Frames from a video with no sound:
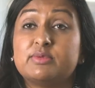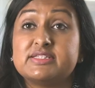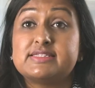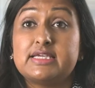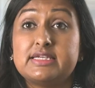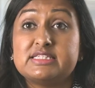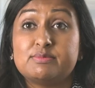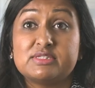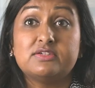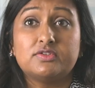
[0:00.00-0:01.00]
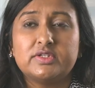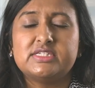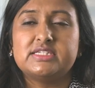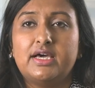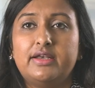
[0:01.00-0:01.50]
have been studies specifically
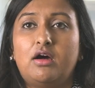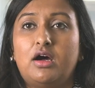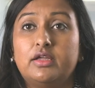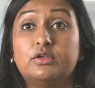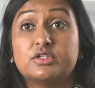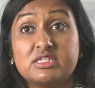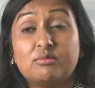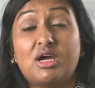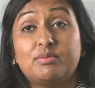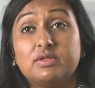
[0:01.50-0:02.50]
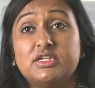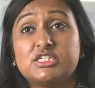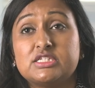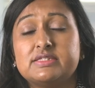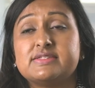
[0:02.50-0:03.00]
done on nursing
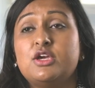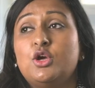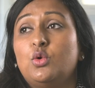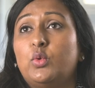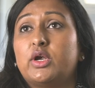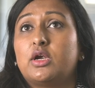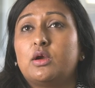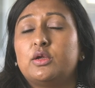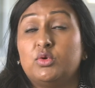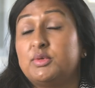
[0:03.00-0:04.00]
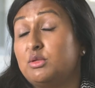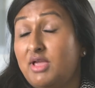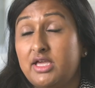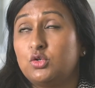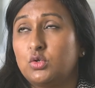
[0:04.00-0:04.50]
populations where women and
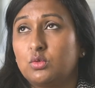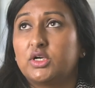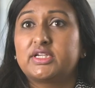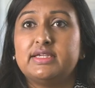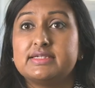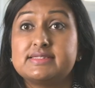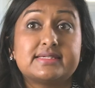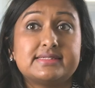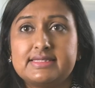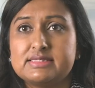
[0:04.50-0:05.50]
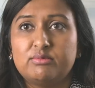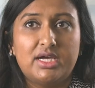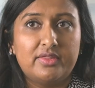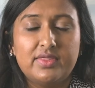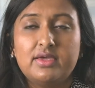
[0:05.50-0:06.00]
men who are working six nights a
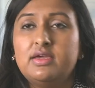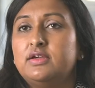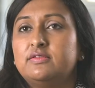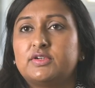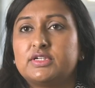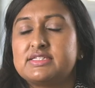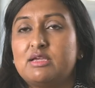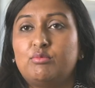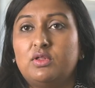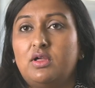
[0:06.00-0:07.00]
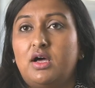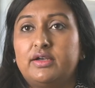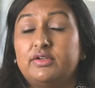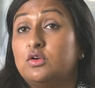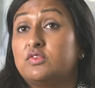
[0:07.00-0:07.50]
month, for example, on
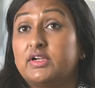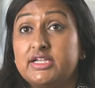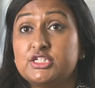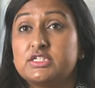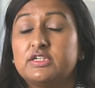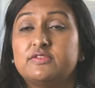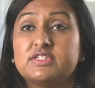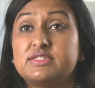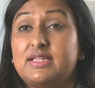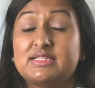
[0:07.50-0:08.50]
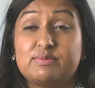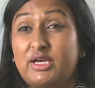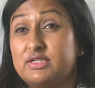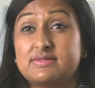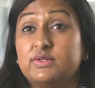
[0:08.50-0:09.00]
an overnight shift, that's
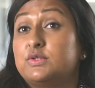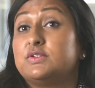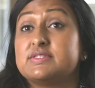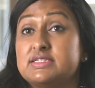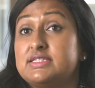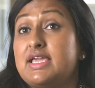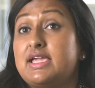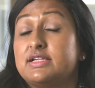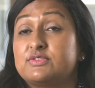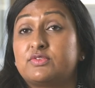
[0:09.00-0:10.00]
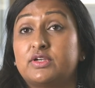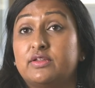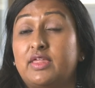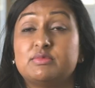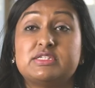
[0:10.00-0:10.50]
about as little as it takes for
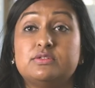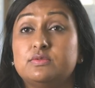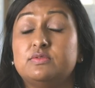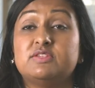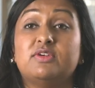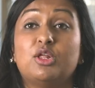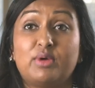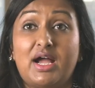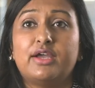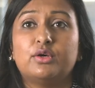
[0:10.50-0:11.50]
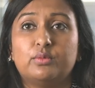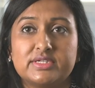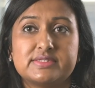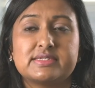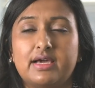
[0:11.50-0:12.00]
them to develop a higher
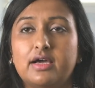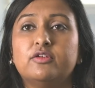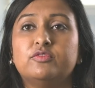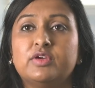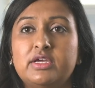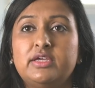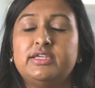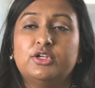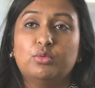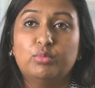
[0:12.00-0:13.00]
risk of, you know,